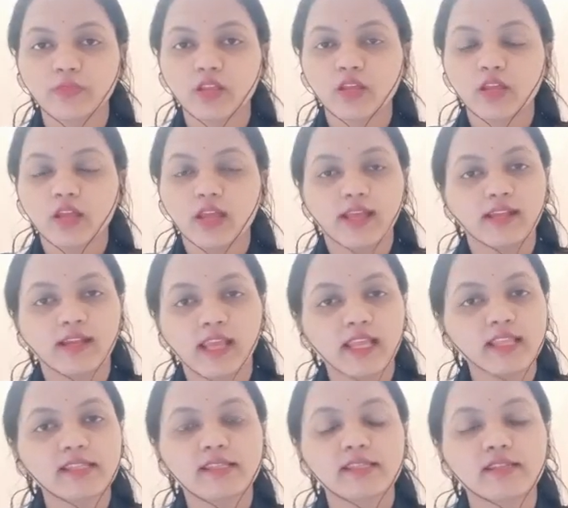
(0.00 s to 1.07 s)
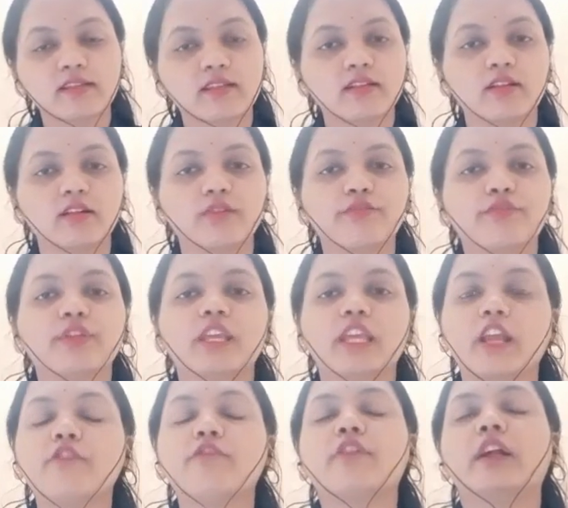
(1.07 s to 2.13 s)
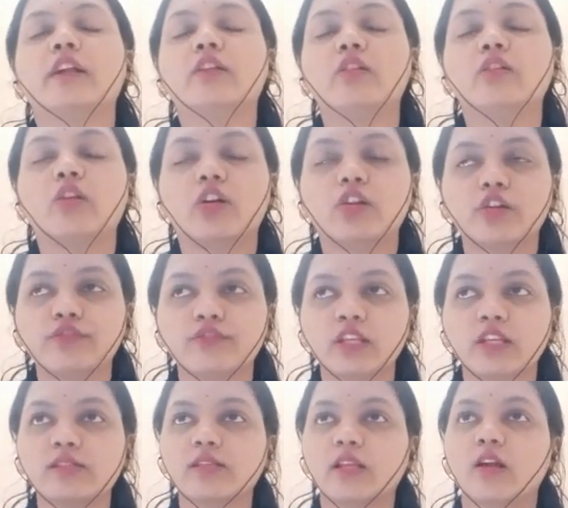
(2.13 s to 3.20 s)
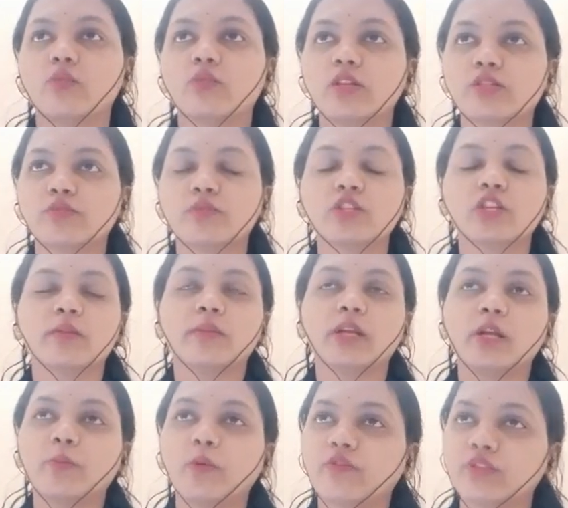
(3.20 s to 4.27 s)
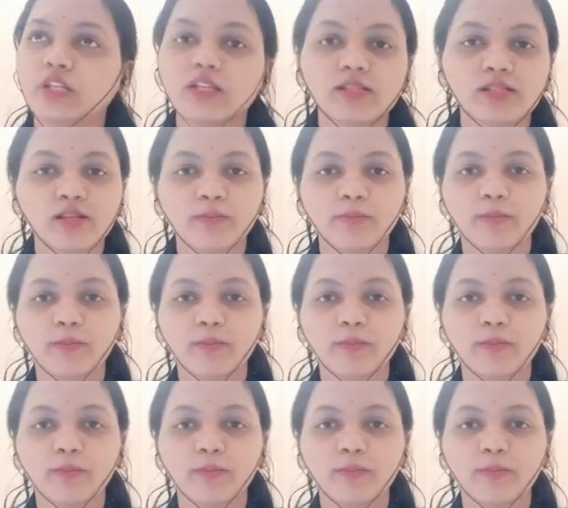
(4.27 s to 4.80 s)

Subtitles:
And hence we can find a lot of things around us which are made up of these